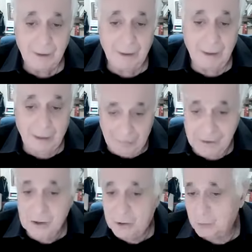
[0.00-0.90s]
And
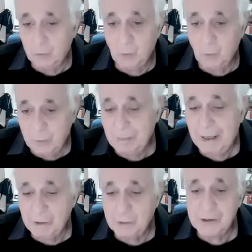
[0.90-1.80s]
this is the
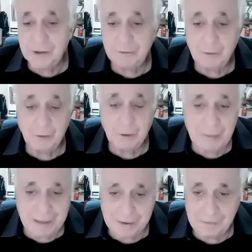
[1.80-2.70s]
main reason for the
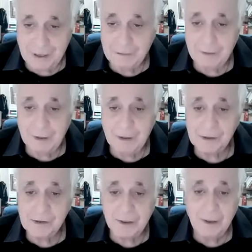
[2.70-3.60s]
massive ethnic
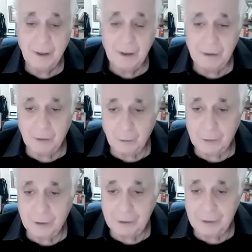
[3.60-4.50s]
cleansing that
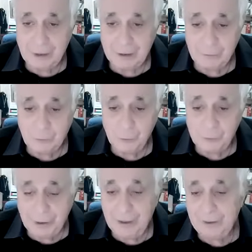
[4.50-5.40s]
occurred in
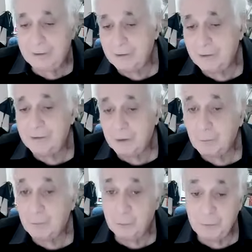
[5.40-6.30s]
1948, and
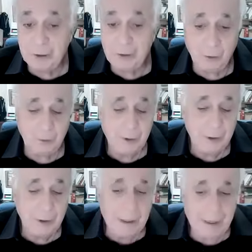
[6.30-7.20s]
some of you may know,
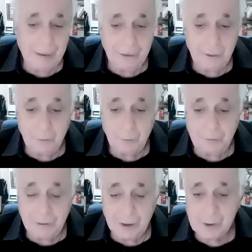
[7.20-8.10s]
ended
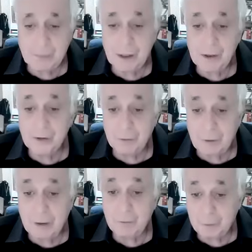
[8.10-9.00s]
with the expulsion of
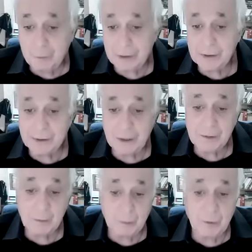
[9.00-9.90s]
half of
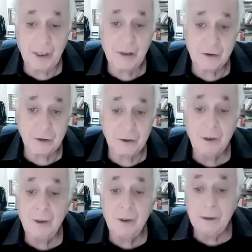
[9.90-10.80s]
Palestine's population,
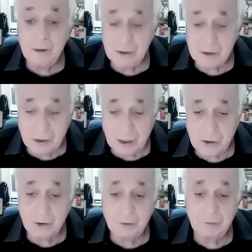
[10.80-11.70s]
the
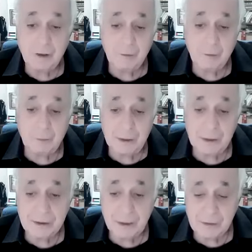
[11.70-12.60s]
destruction of half of
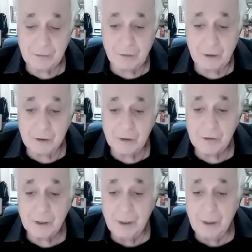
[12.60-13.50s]
Palestine's
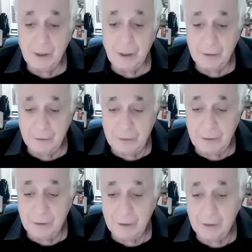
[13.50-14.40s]
villages, and
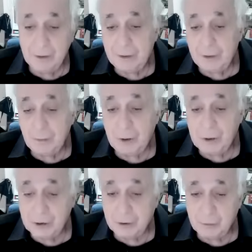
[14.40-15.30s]
the
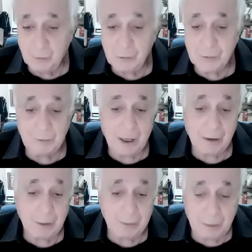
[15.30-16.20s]
demolition of most of the
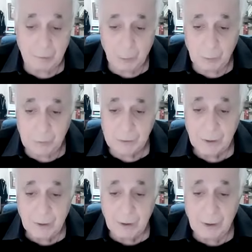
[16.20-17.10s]
Arab neighborhoods
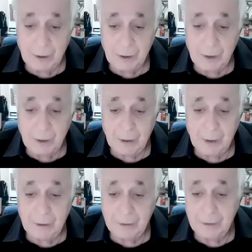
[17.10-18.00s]

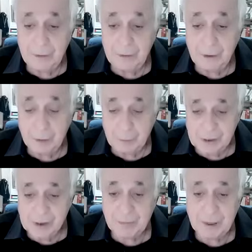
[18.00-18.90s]
in the
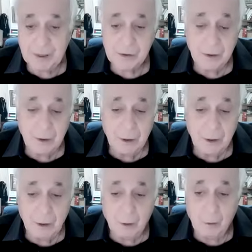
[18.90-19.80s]
urban space
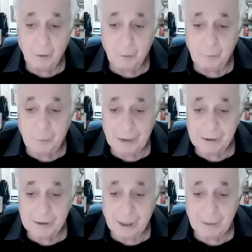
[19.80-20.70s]
of
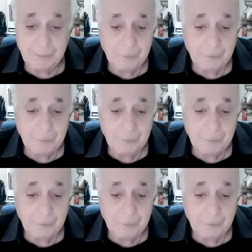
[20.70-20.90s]
Palestine.